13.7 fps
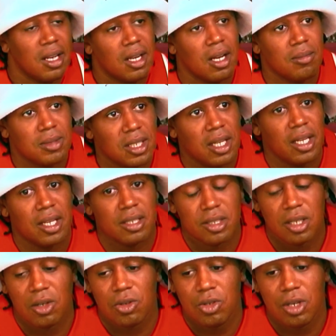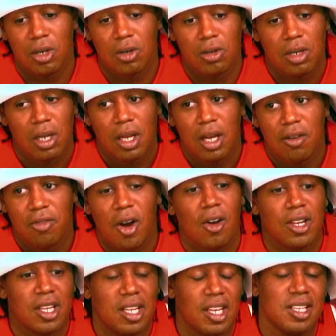It come to an end. So you know, for
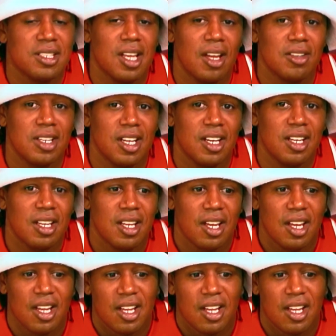all the kids out there,